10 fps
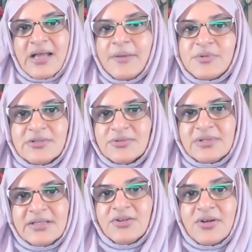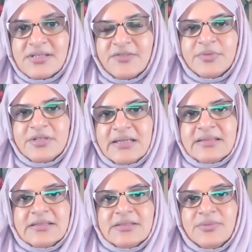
absolutely not have predicted,